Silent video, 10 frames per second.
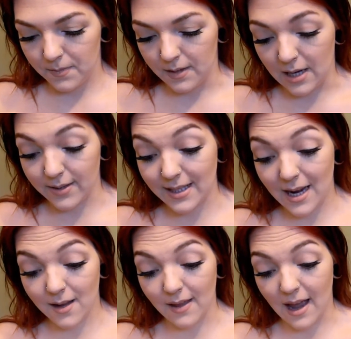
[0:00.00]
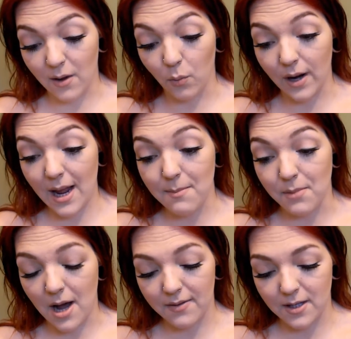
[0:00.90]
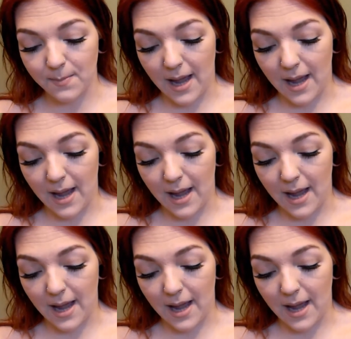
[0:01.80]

Now saying that, when I bought this